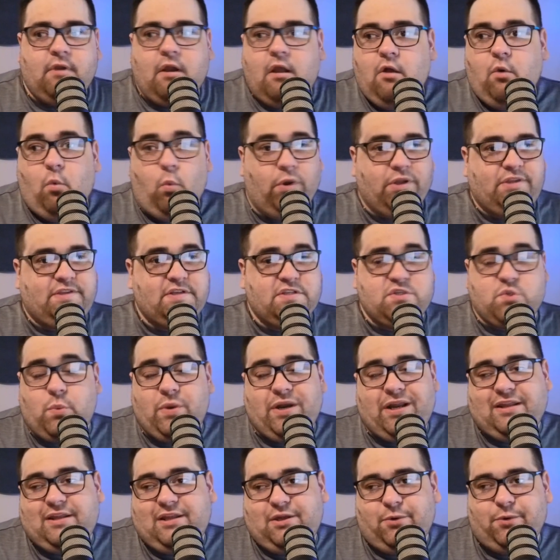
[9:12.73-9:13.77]
what does
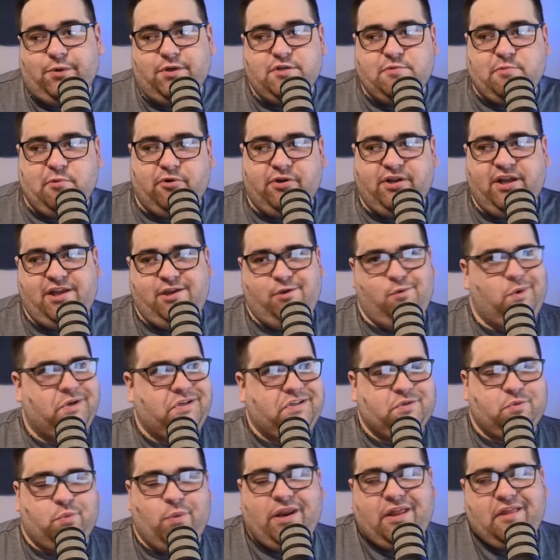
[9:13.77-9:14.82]
winning the Orange Bowl get you? What
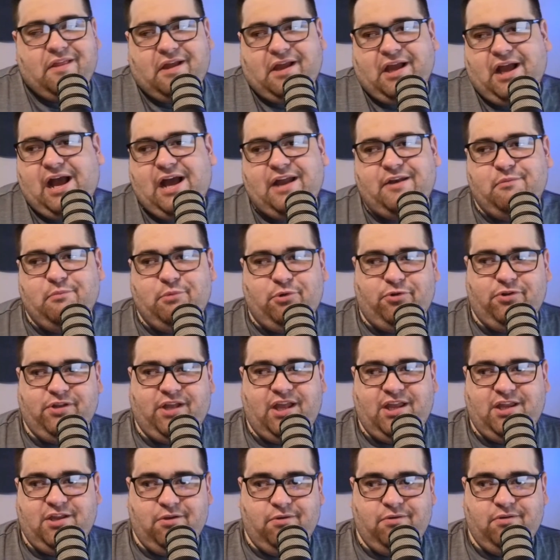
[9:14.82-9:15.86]
does winning the Cotton Bowl
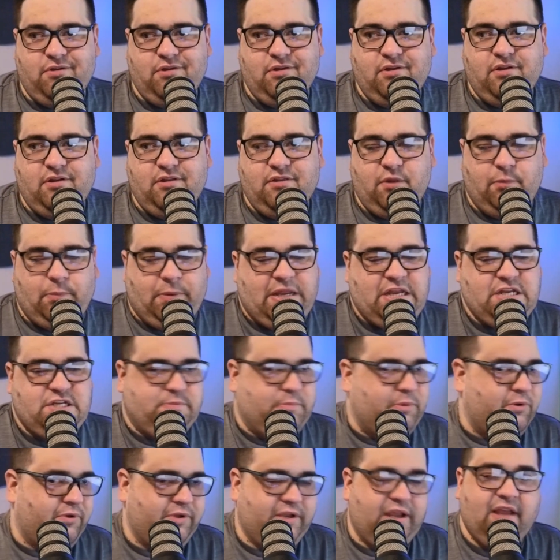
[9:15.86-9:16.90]
get you? The Peach
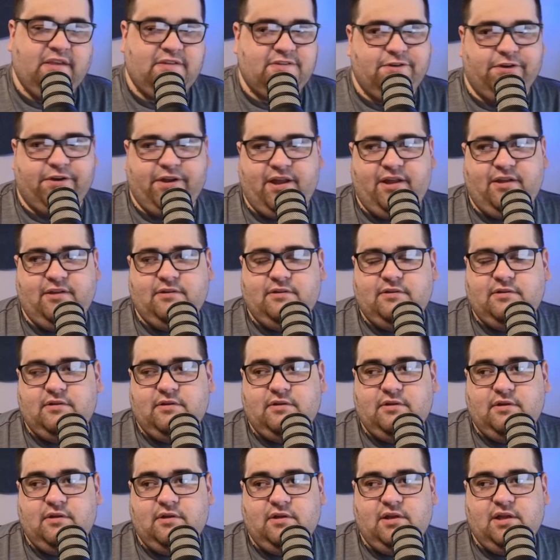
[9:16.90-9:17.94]
Bowl yesterday.
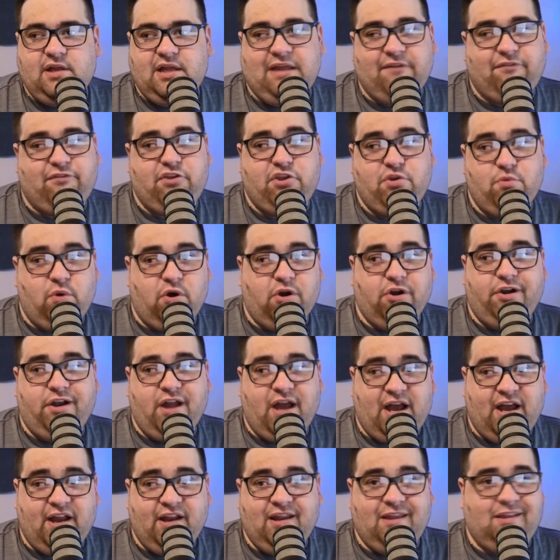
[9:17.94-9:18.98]
If you are
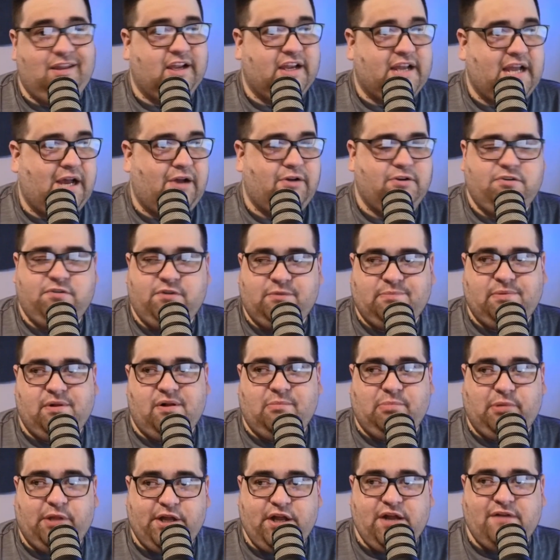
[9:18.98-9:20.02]
not in the College Football
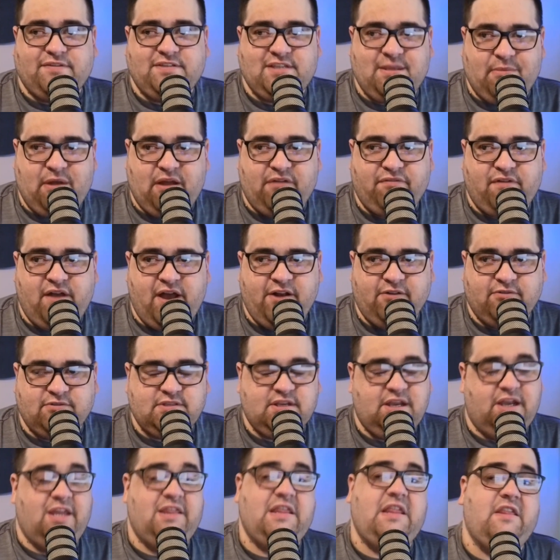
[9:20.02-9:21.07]
Playoff semifinals
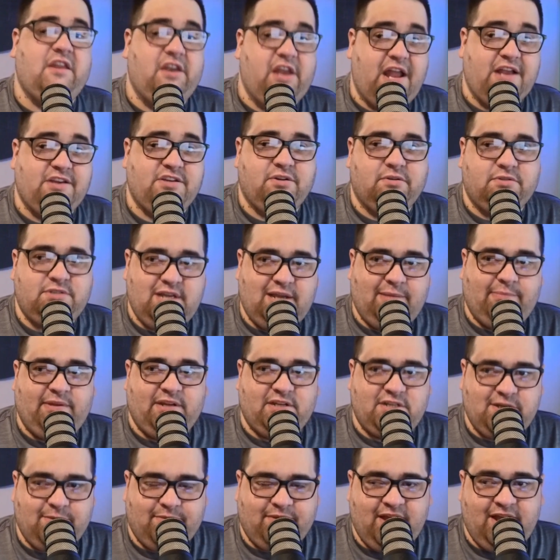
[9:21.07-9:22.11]
and then the national
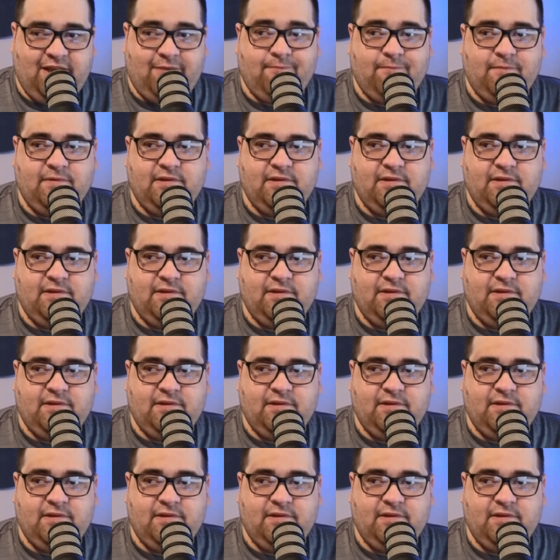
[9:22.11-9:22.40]
championship game,